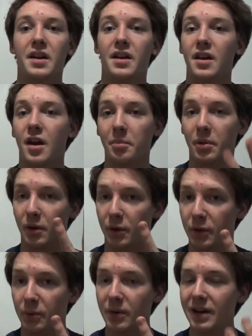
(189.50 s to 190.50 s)
Number
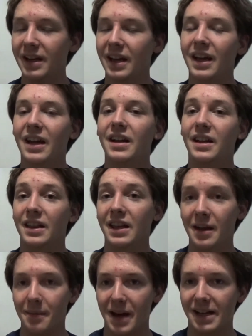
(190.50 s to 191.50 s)
3, the
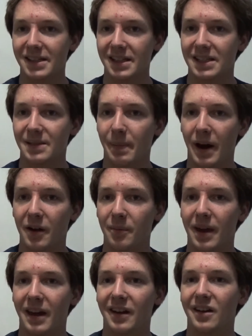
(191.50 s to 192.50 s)
Amazing
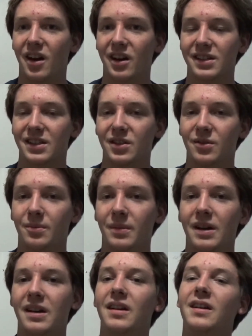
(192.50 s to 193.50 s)
Spider-Man costume.
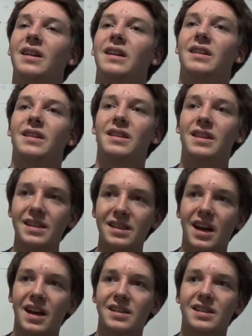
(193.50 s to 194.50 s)
This
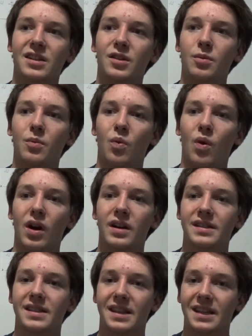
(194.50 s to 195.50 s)
costume
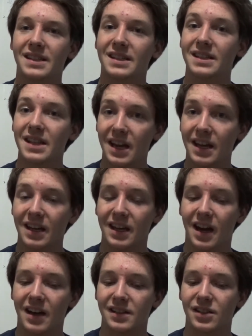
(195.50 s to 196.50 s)
was the second
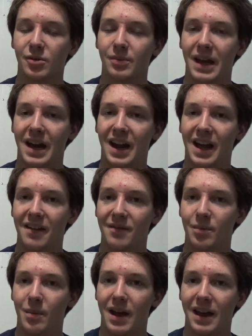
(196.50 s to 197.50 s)
costume that I have
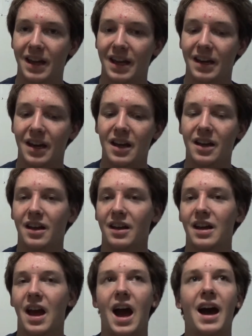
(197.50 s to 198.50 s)
made.
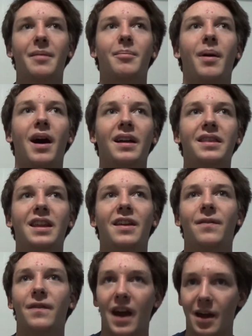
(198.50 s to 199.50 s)
I bought the
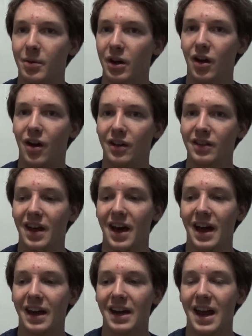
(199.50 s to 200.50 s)
fabric
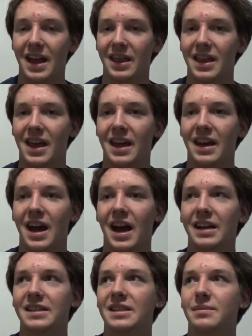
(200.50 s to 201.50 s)
online and then
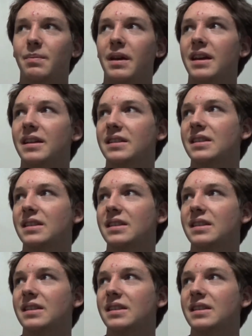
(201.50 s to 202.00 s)
I spent